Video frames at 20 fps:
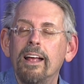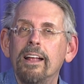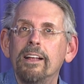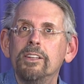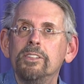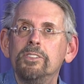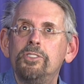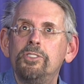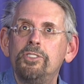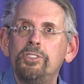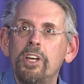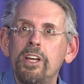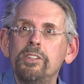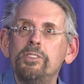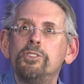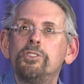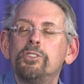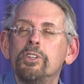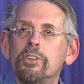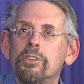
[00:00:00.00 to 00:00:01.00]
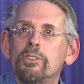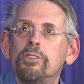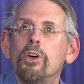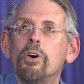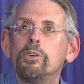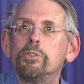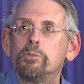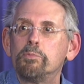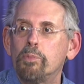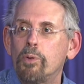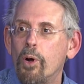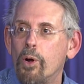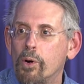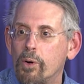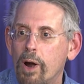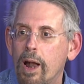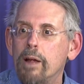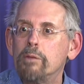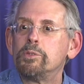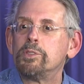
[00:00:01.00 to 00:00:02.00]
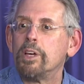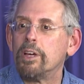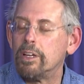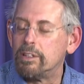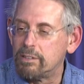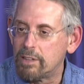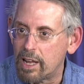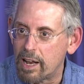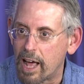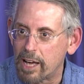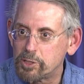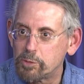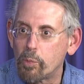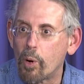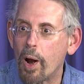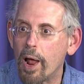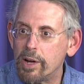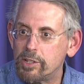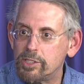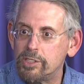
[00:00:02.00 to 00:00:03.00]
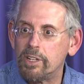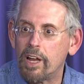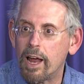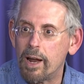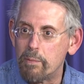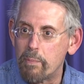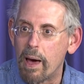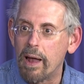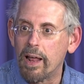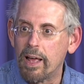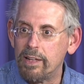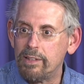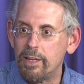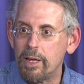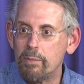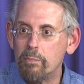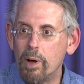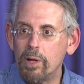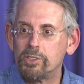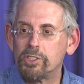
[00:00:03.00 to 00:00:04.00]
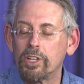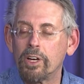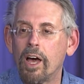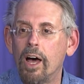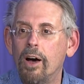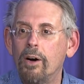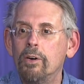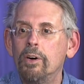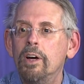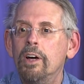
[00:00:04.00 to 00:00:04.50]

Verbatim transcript: since those programs hit an expiration date about 18 months ago,